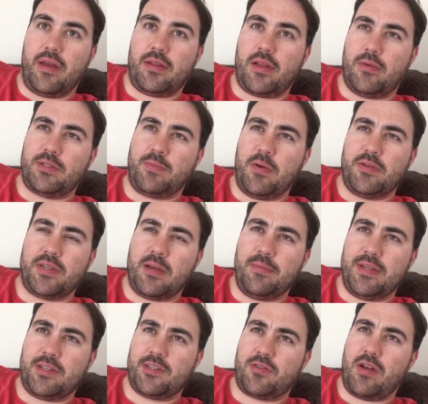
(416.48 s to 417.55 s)
don't suppose it can
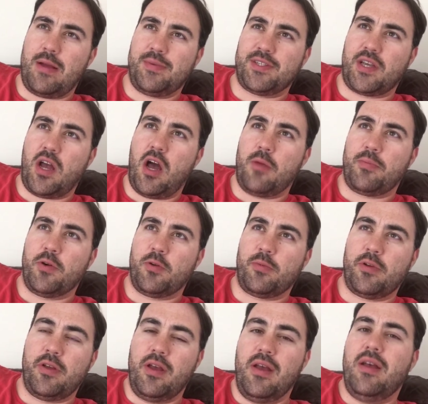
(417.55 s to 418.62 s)
be described as cardboard,
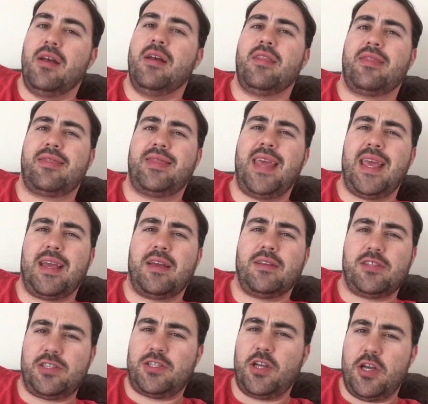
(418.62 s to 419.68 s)
but thick,
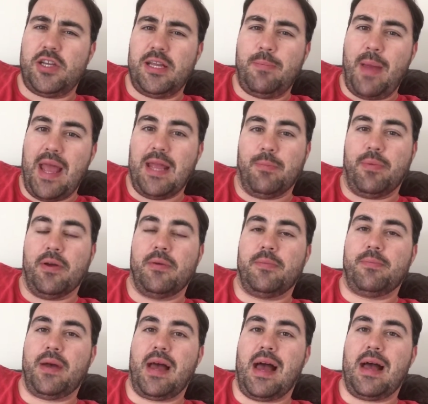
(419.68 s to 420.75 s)
sturdy paper,
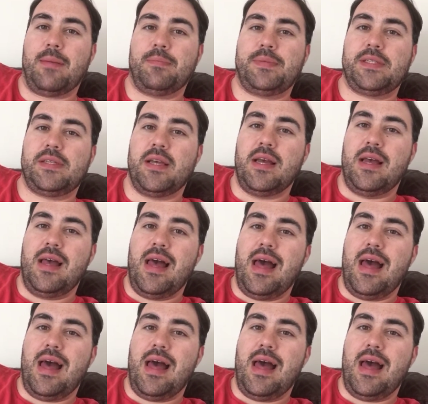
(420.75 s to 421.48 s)
perhaps.